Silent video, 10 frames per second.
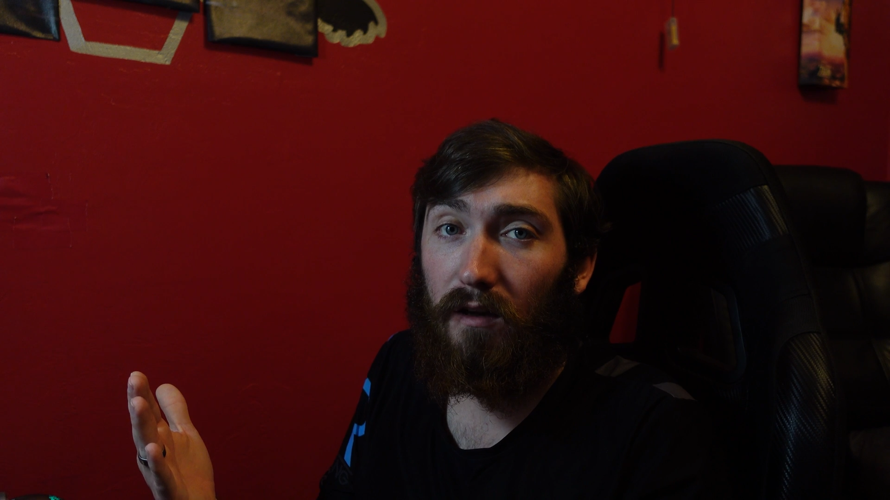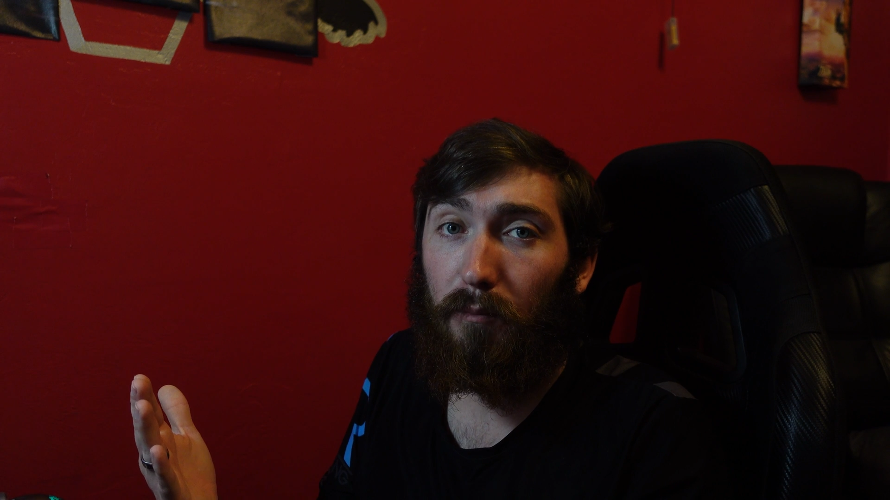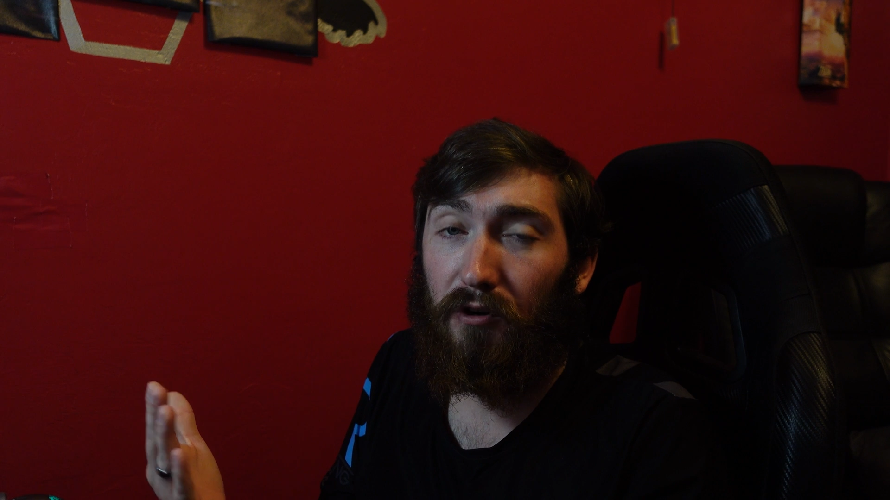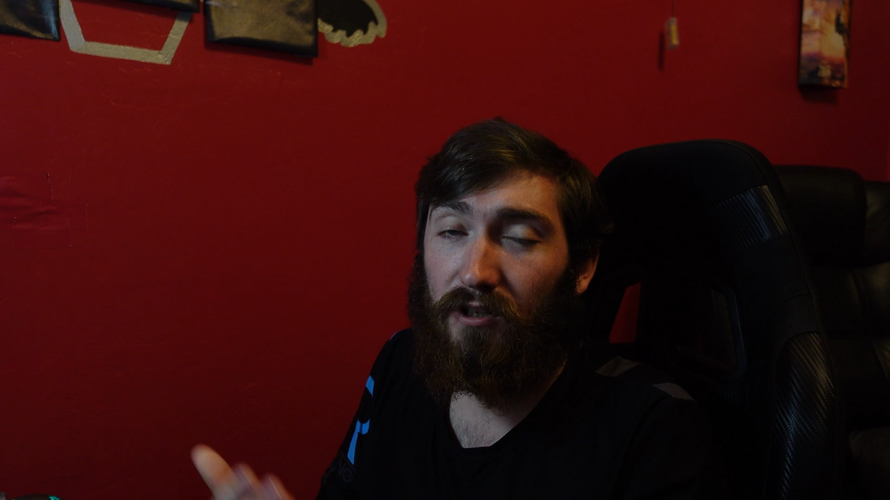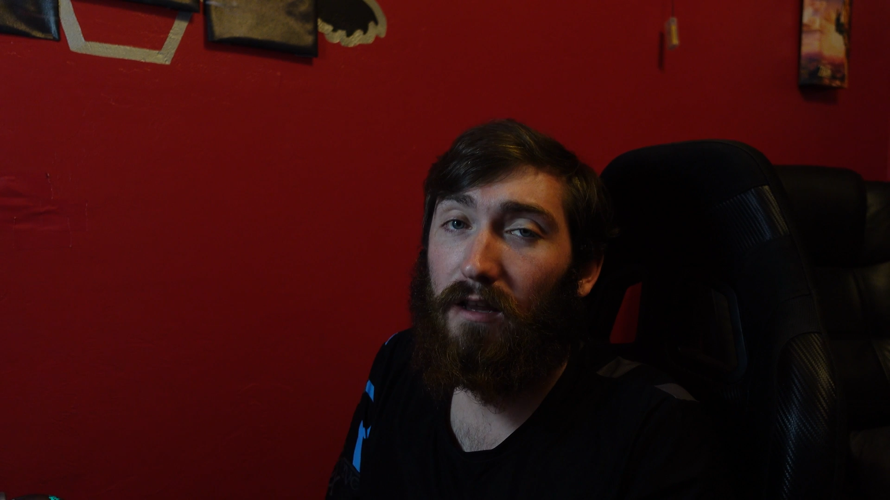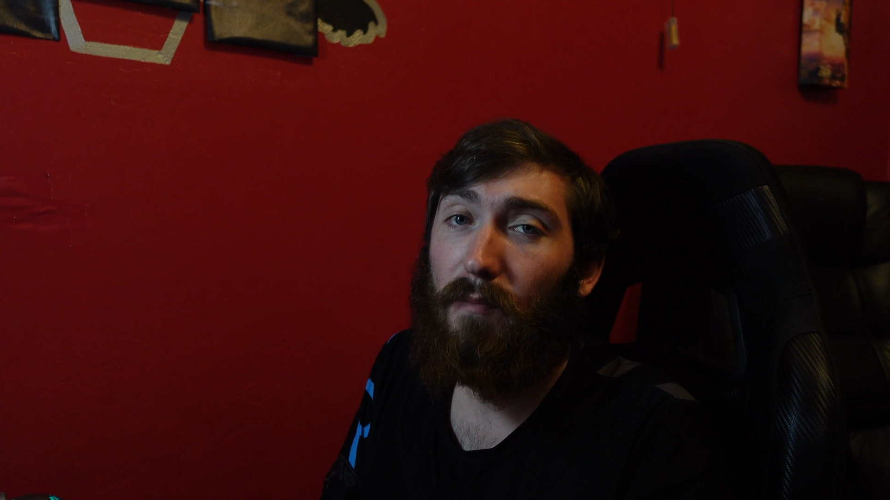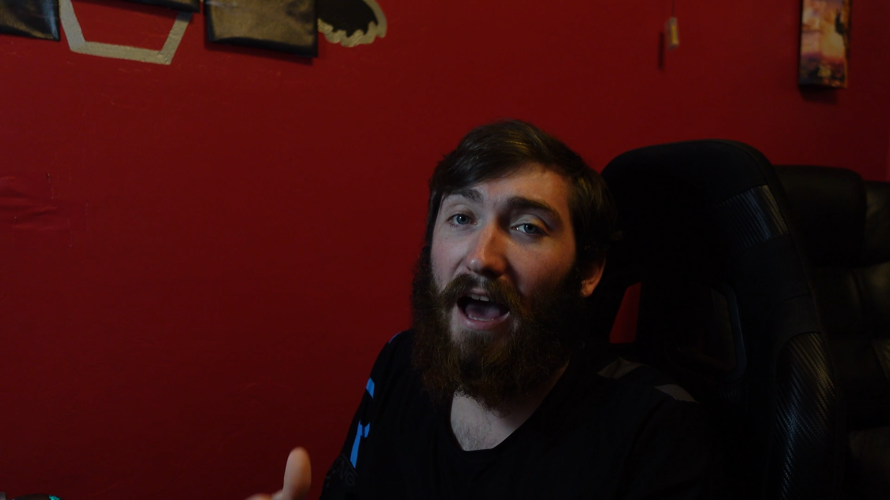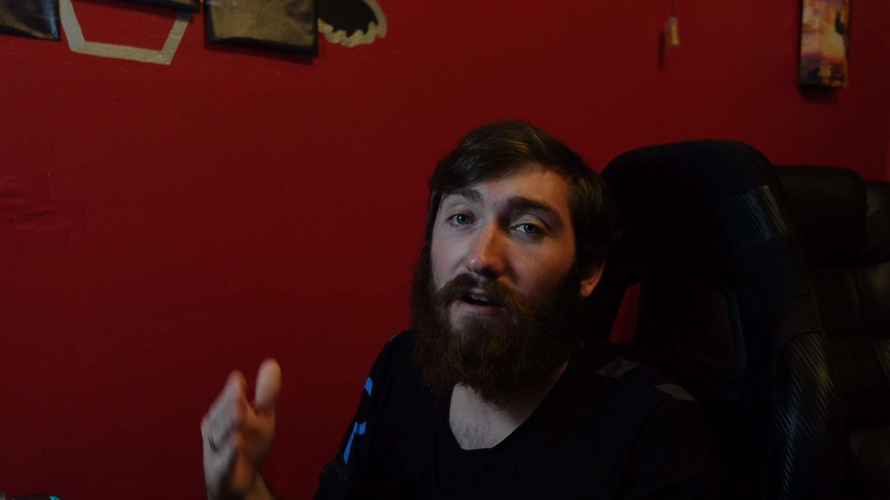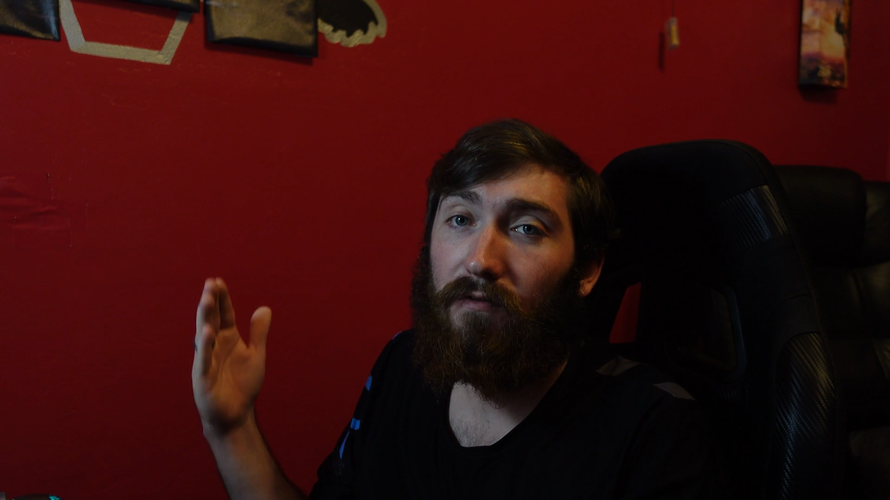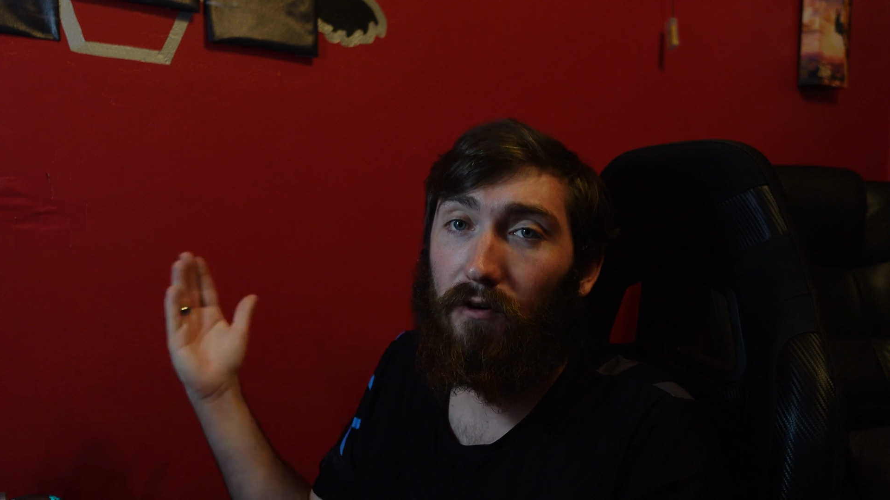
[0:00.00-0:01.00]
pushing them
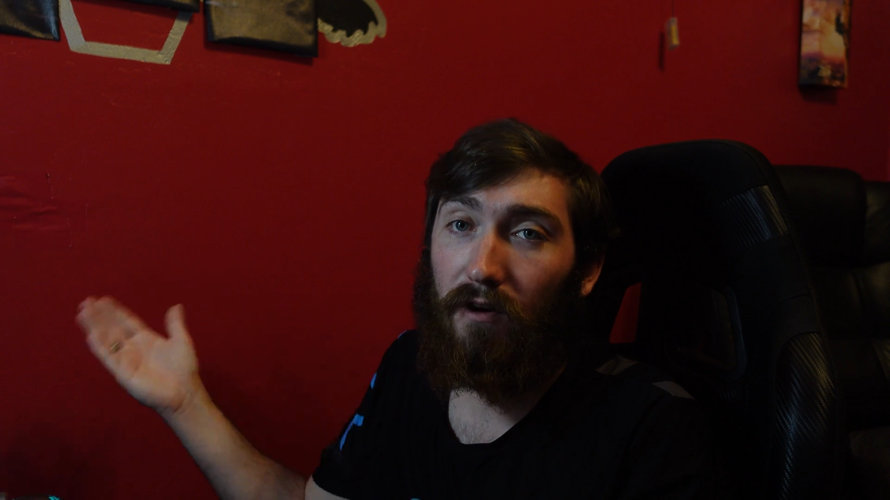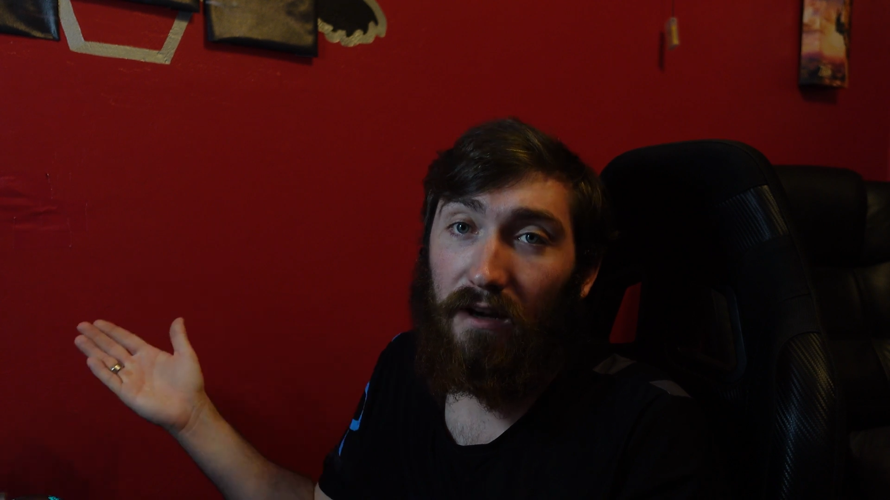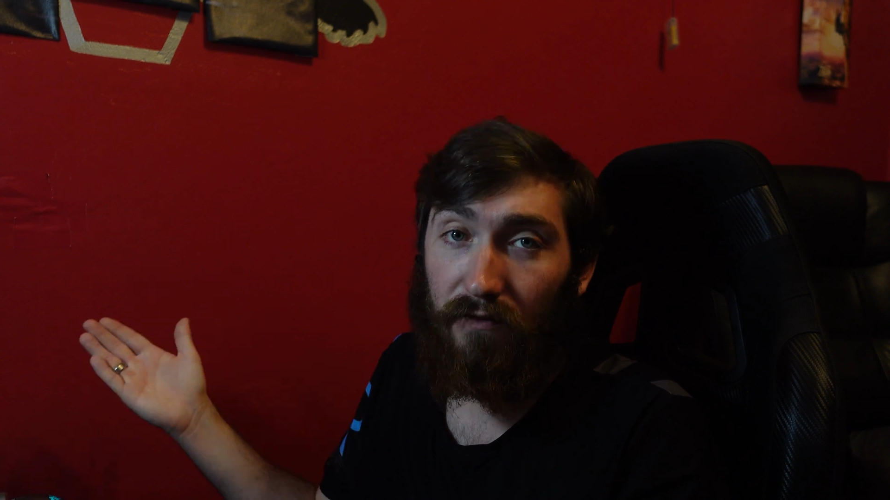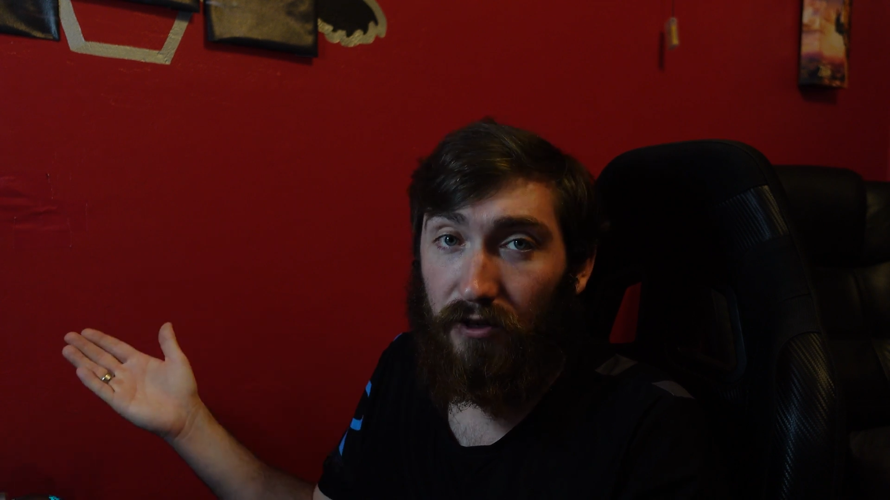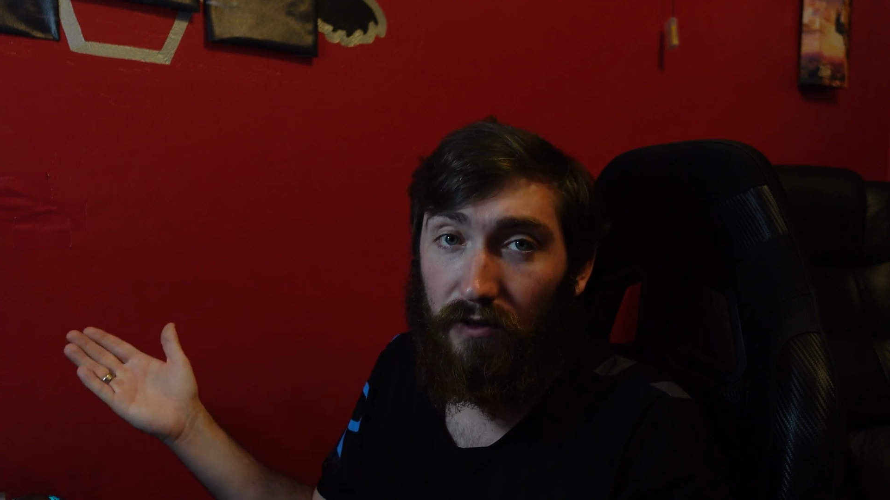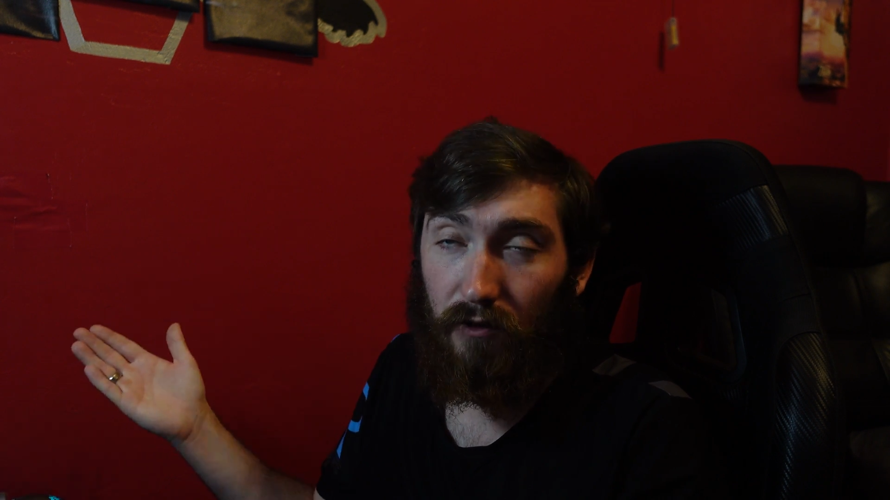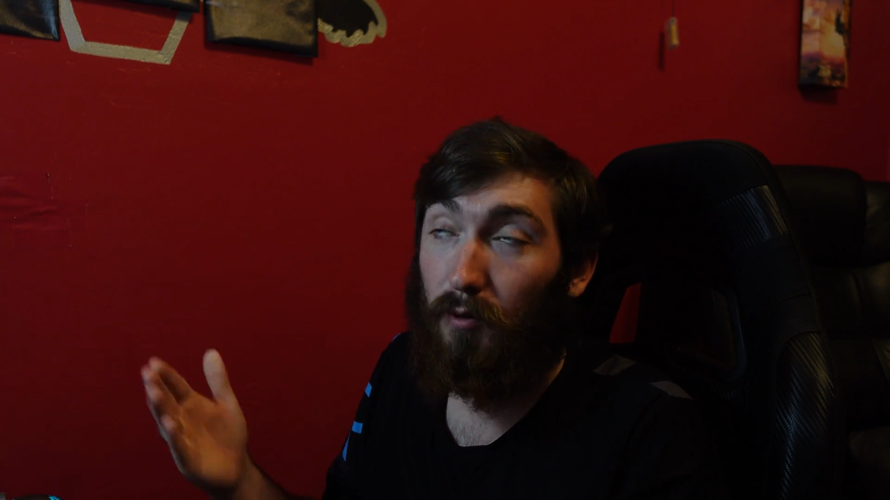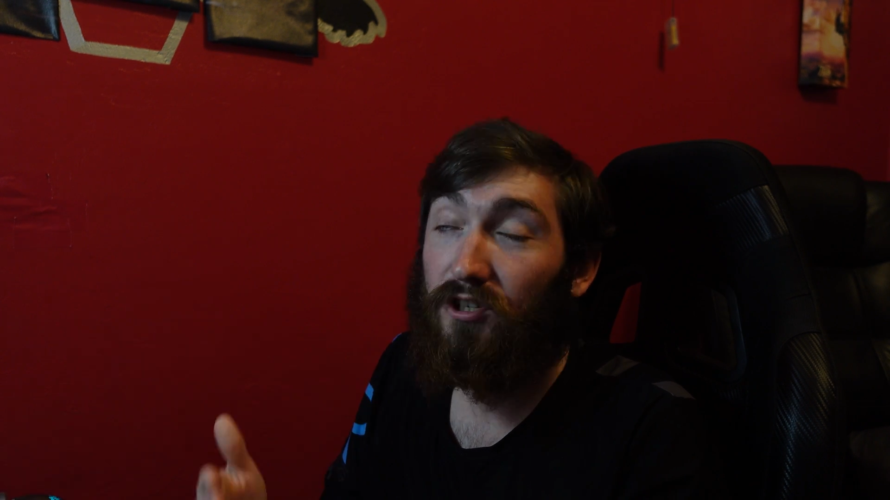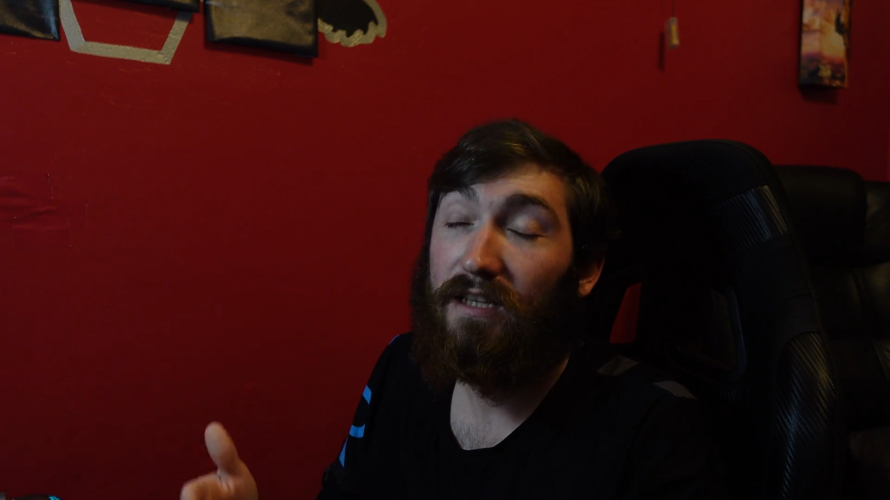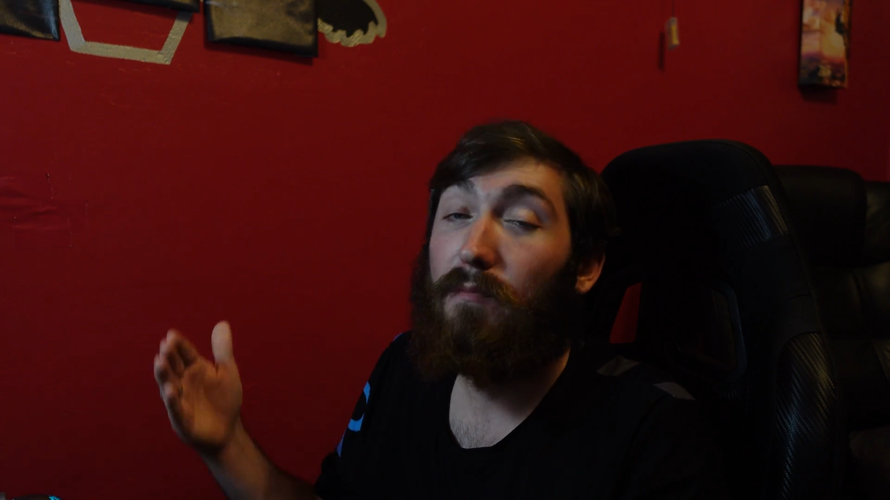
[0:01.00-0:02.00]
out of their
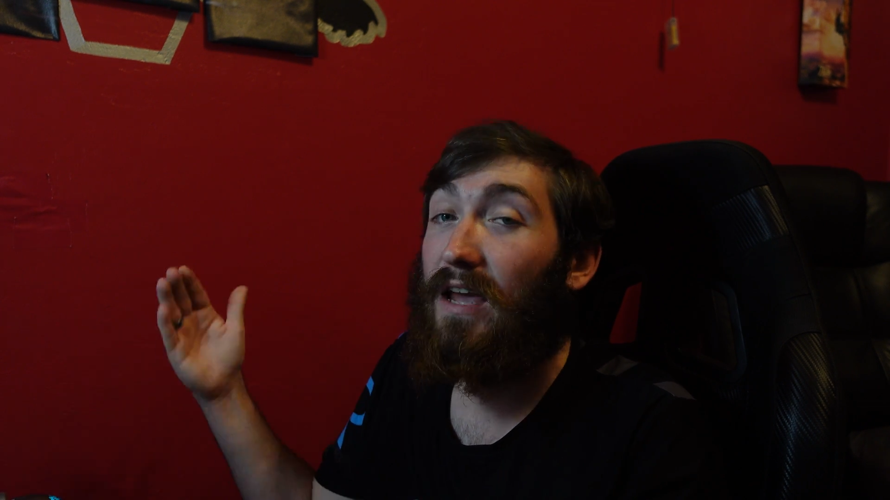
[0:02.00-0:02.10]
pushing them